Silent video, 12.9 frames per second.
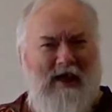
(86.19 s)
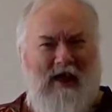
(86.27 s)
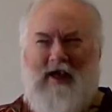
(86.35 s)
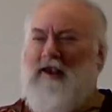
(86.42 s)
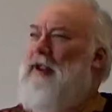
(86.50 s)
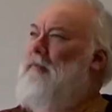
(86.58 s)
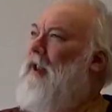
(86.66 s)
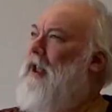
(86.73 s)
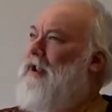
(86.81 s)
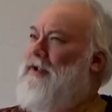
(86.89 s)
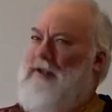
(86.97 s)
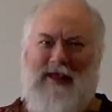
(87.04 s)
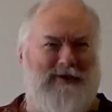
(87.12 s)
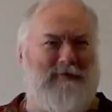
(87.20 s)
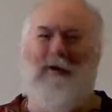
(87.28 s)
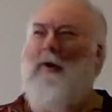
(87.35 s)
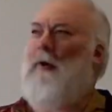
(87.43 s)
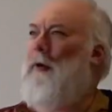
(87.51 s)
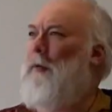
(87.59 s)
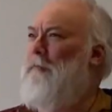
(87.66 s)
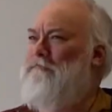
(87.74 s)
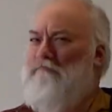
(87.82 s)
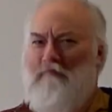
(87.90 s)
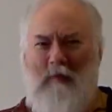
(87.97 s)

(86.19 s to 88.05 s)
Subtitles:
A name like, I don't know,